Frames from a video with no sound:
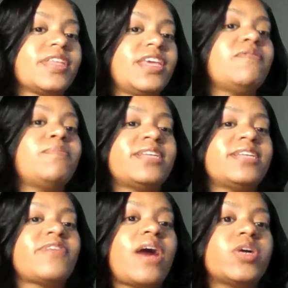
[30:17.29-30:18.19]
give him his
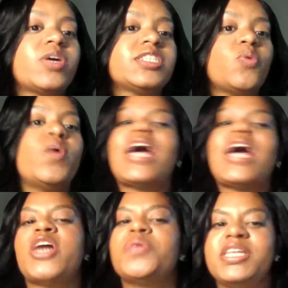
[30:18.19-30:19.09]
flowers when I
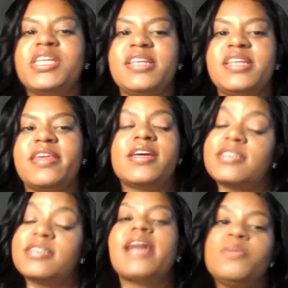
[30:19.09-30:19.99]
don't need anything because
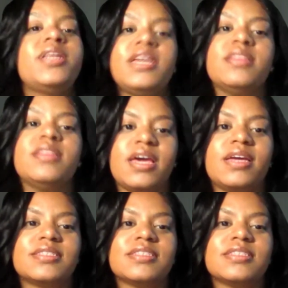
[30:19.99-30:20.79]
I do be needing things.